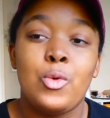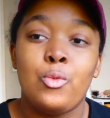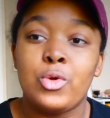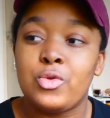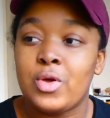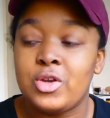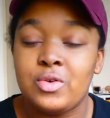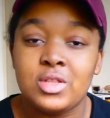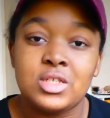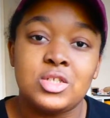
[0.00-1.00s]
What do I do
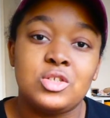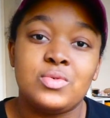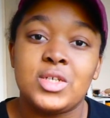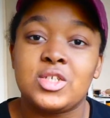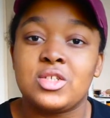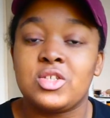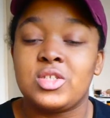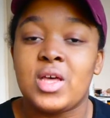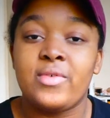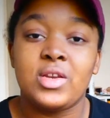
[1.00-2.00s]
in this situation?
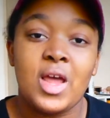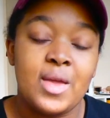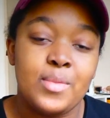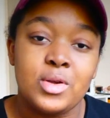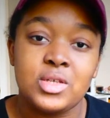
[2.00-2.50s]
She's having nightmares